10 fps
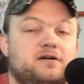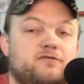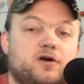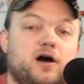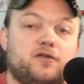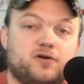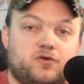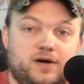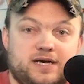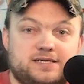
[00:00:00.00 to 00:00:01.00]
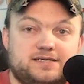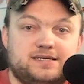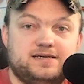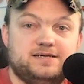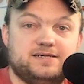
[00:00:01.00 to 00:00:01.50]
for other quests
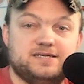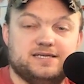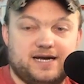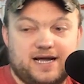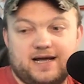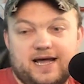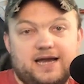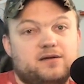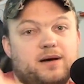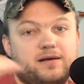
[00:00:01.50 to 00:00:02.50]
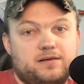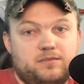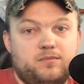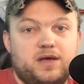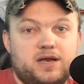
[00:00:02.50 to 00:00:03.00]
since like I got into my
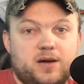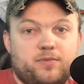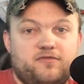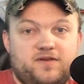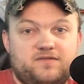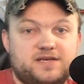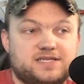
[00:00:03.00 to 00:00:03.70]
mid-upper 50s.